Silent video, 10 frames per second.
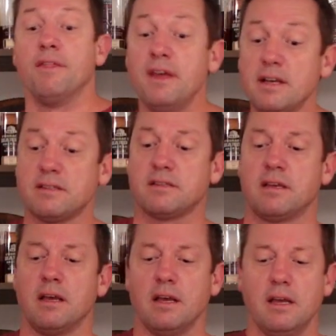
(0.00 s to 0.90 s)

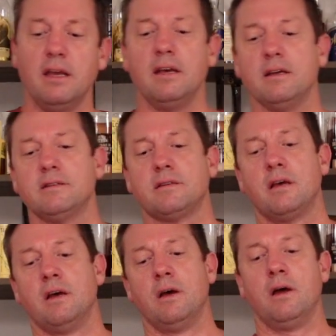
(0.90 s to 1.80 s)
This is
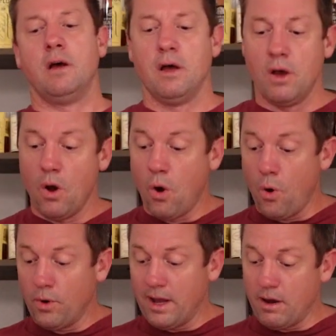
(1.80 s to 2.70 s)

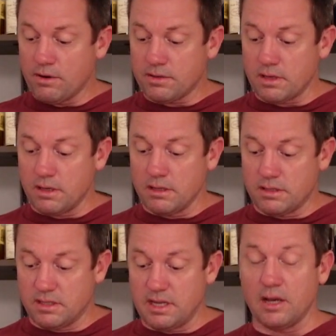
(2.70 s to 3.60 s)
Old Elk's
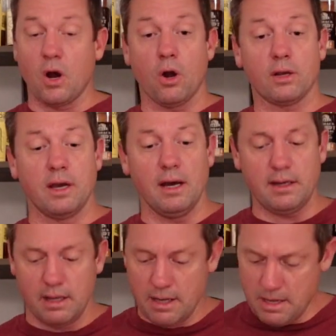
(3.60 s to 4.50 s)
Cigar Cut.